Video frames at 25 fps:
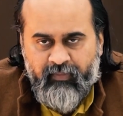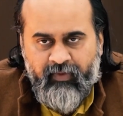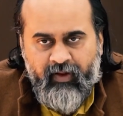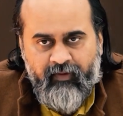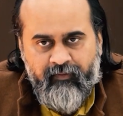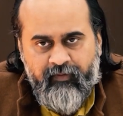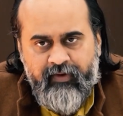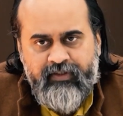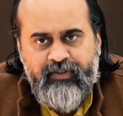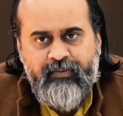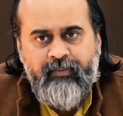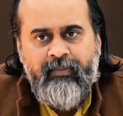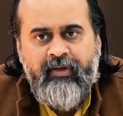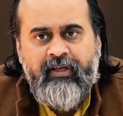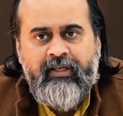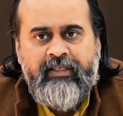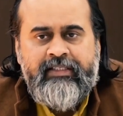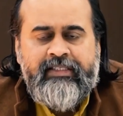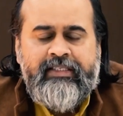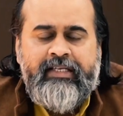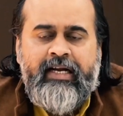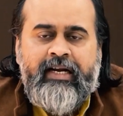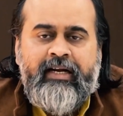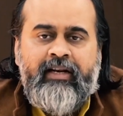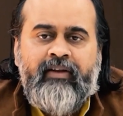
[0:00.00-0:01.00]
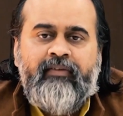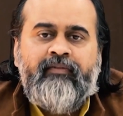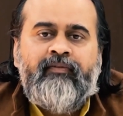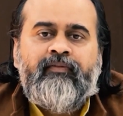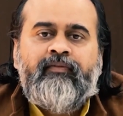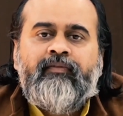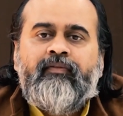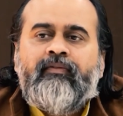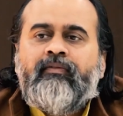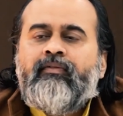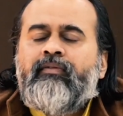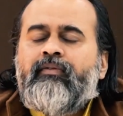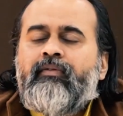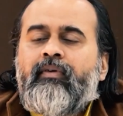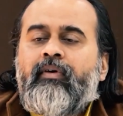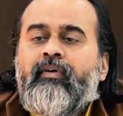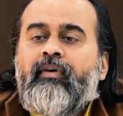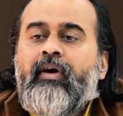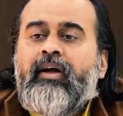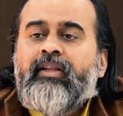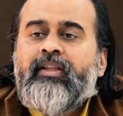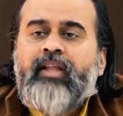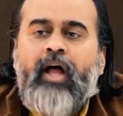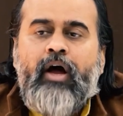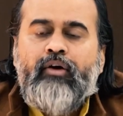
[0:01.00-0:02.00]
Which means that if
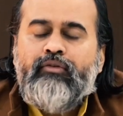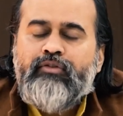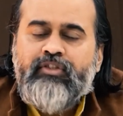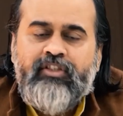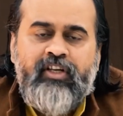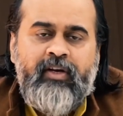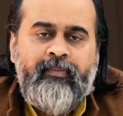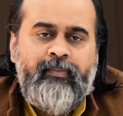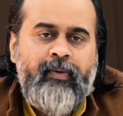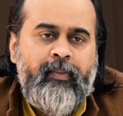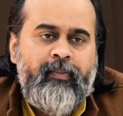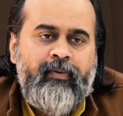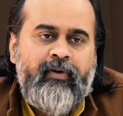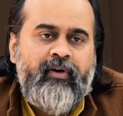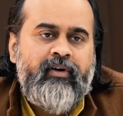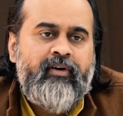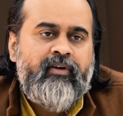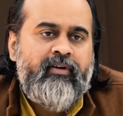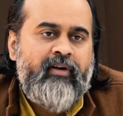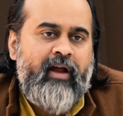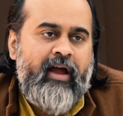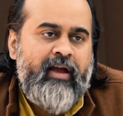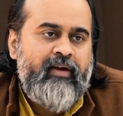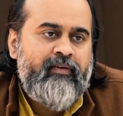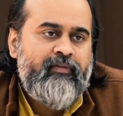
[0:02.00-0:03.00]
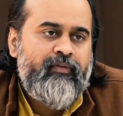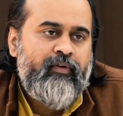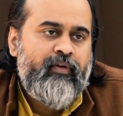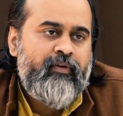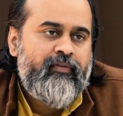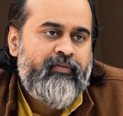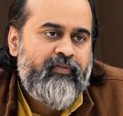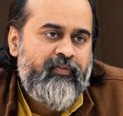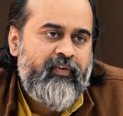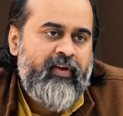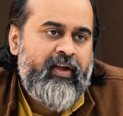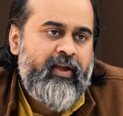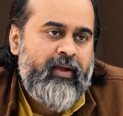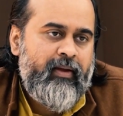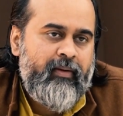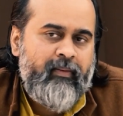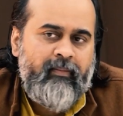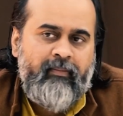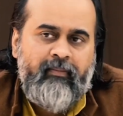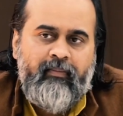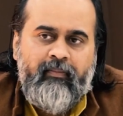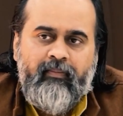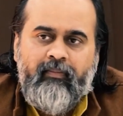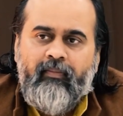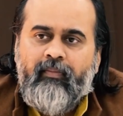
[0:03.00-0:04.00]
1,000 people try for
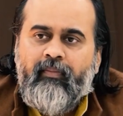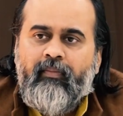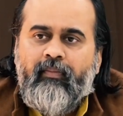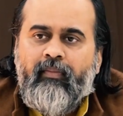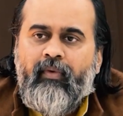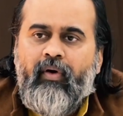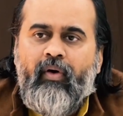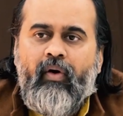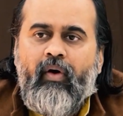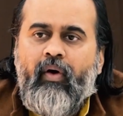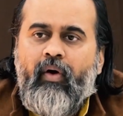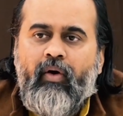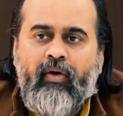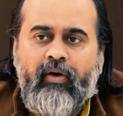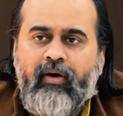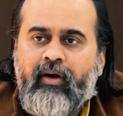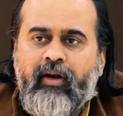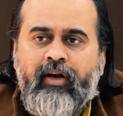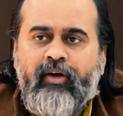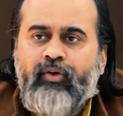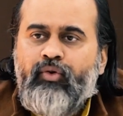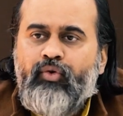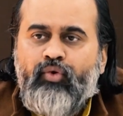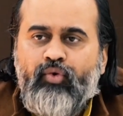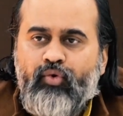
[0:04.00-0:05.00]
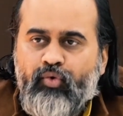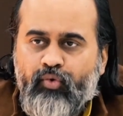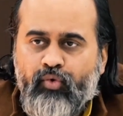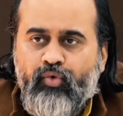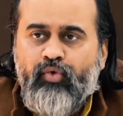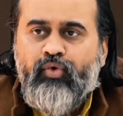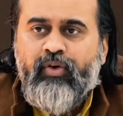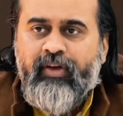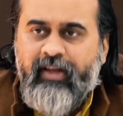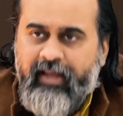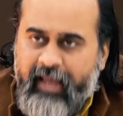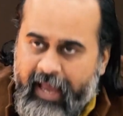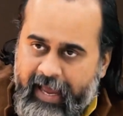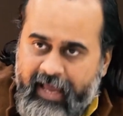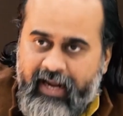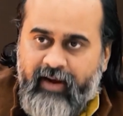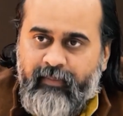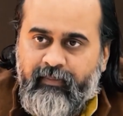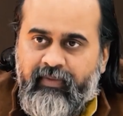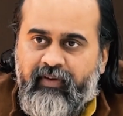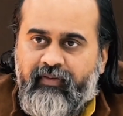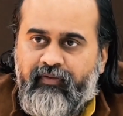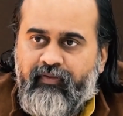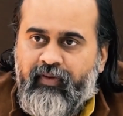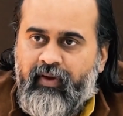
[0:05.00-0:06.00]
fame, only 2 can
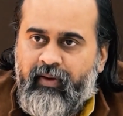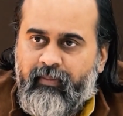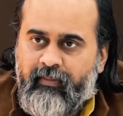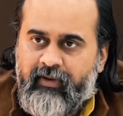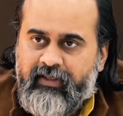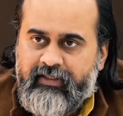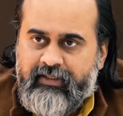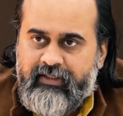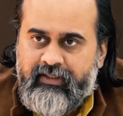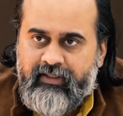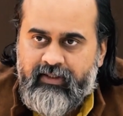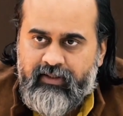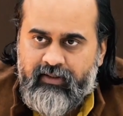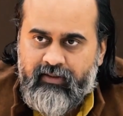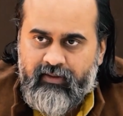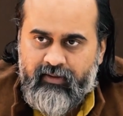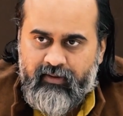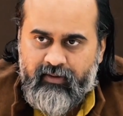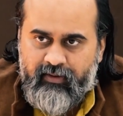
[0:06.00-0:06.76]
be famous.